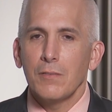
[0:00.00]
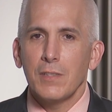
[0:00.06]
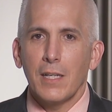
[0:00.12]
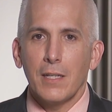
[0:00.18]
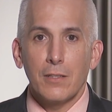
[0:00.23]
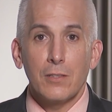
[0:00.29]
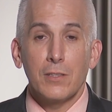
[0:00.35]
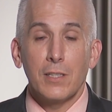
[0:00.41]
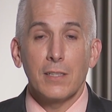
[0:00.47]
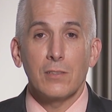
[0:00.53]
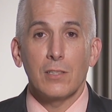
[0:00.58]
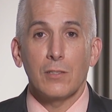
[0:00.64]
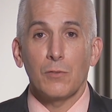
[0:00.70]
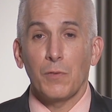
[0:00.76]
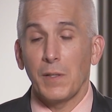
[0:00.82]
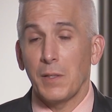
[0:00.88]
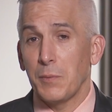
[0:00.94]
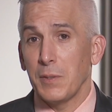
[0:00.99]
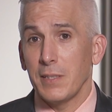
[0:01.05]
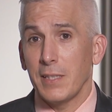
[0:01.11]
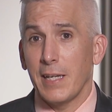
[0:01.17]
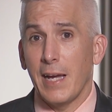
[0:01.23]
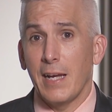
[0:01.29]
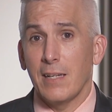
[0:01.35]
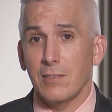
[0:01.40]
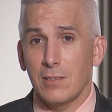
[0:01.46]
of the other things that's
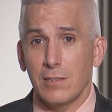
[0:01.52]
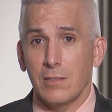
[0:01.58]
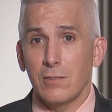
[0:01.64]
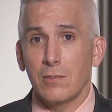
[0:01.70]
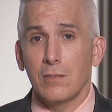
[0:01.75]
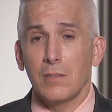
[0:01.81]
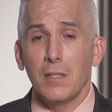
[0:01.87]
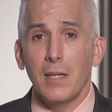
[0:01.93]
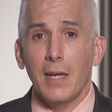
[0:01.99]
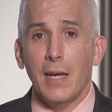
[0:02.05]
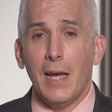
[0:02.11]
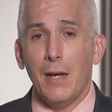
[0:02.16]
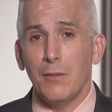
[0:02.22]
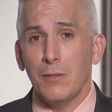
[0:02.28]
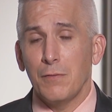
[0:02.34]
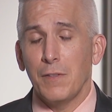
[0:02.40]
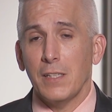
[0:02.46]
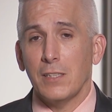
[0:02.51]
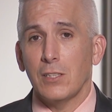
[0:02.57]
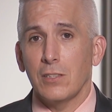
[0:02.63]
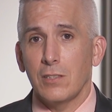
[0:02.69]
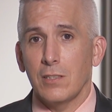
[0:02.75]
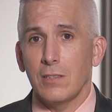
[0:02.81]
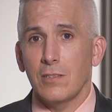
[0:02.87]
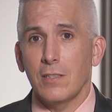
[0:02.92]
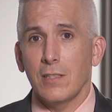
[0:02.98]
frequently asked is, how
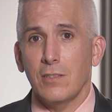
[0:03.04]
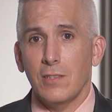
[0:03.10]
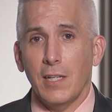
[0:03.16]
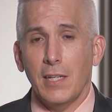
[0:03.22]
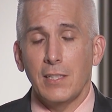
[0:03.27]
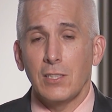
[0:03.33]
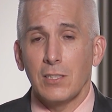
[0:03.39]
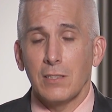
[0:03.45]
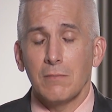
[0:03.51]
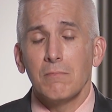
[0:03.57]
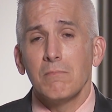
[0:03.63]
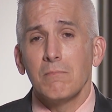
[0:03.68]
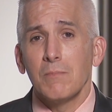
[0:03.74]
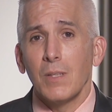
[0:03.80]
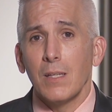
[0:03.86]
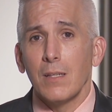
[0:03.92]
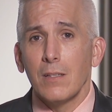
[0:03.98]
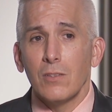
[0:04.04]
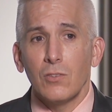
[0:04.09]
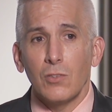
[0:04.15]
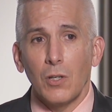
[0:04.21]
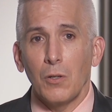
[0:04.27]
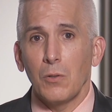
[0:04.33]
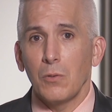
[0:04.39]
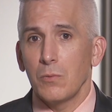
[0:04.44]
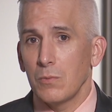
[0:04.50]
infectious is this agent?
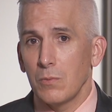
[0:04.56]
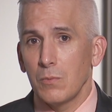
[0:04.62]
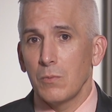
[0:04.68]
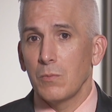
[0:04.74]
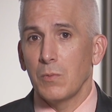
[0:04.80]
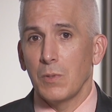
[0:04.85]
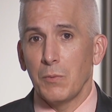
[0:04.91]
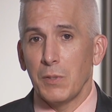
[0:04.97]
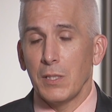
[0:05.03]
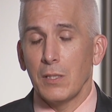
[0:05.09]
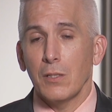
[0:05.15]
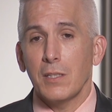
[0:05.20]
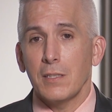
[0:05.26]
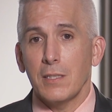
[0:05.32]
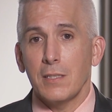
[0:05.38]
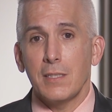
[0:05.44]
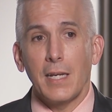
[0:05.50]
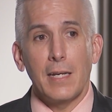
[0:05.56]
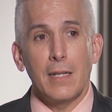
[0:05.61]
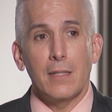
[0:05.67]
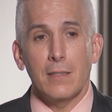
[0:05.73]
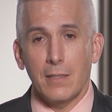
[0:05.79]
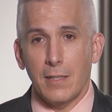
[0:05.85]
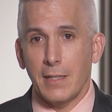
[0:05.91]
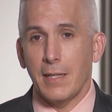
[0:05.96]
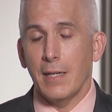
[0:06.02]
So when we look at the
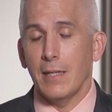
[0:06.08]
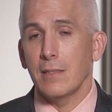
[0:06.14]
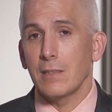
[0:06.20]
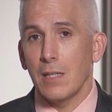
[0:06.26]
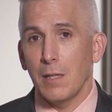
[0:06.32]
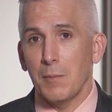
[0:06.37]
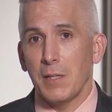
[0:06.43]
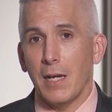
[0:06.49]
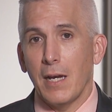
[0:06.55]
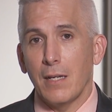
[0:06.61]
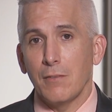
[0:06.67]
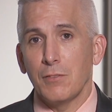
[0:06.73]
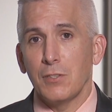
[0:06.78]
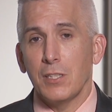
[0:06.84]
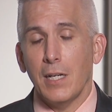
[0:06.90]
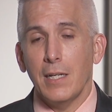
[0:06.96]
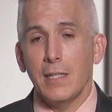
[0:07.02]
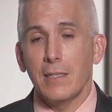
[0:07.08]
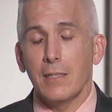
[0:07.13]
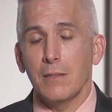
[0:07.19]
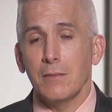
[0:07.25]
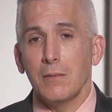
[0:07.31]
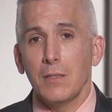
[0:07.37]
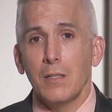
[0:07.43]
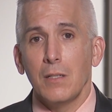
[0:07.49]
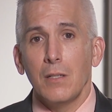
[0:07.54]
data, again, coming out of
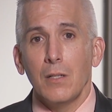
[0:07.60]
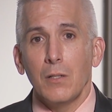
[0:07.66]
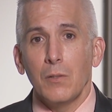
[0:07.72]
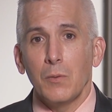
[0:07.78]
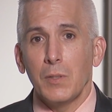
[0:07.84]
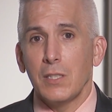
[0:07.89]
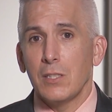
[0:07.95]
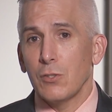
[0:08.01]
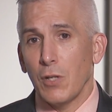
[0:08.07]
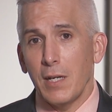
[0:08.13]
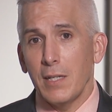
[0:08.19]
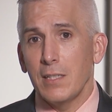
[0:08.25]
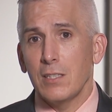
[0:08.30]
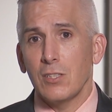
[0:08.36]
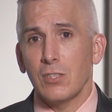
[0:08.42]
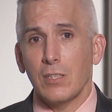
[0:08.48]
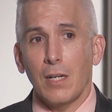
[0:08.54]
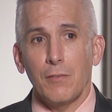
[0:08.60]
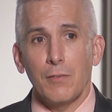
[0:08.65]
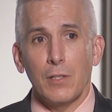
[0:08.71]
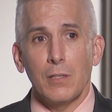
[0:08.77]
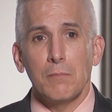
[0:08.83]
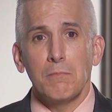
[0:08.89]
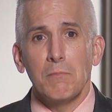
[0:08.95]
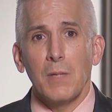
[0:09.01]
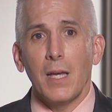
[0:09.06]
China, we try and
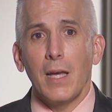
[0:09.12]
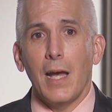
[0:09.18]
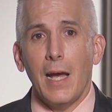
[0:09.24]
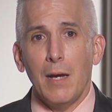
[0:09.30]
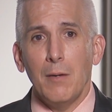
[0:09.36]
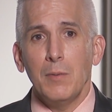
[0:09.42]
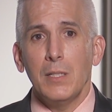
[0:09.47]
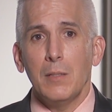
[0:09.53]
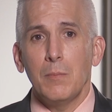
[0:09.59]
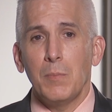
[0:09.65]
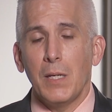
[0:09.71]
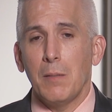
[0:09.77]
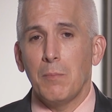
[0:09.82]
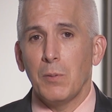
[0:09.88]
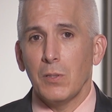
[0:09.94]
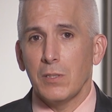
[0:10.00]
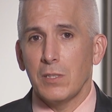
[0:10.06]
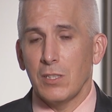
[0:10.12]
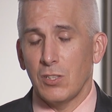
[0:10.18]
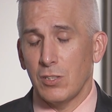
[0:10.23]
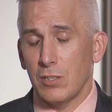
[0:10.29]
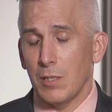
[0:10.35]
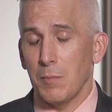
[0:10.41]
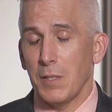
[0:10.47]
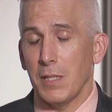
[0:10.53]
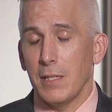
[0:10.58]
discover how many people does
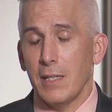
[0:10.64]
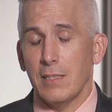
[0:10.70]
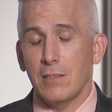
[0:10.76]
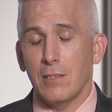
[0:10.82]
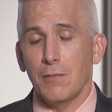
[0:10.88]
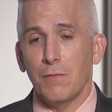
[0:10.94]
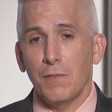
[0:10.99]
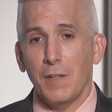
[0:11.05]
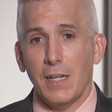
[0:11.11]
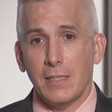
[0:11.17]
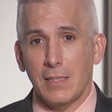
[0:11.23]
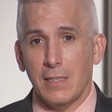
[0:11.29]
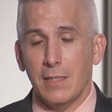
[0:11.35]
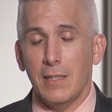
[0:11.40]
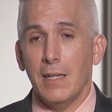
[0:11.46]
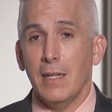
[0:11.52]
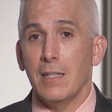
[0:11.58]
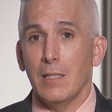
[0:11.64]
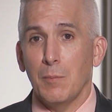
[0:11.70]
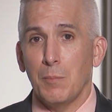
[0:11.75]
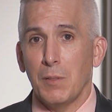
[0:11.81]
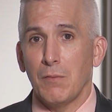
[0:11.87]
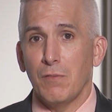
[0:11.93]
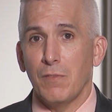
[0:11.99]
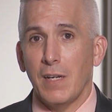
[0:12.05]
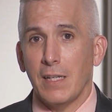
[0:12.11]
somebody that's infected end
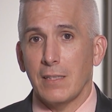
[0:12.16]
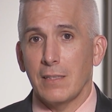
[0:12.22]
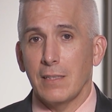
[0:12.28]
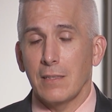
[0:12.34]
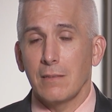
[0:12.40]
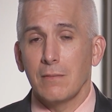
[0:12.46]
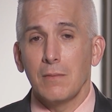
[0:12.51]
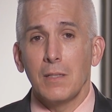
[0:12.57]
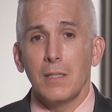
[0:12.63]
up infecting?